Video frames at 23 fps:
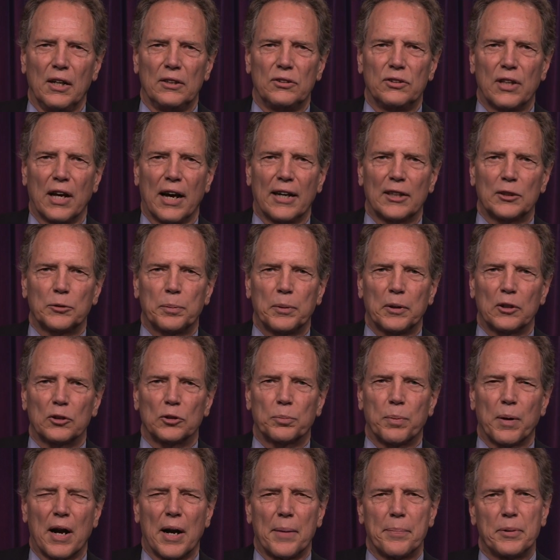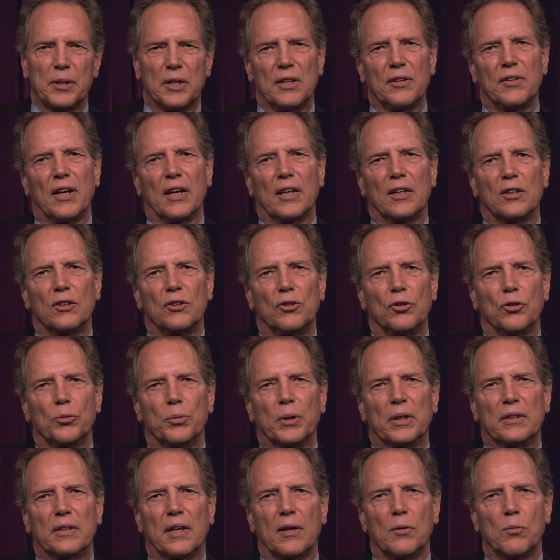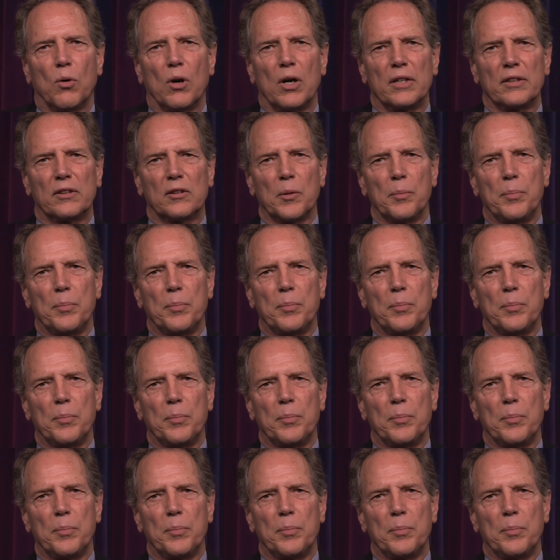it's the hospital's property, they can do what they want,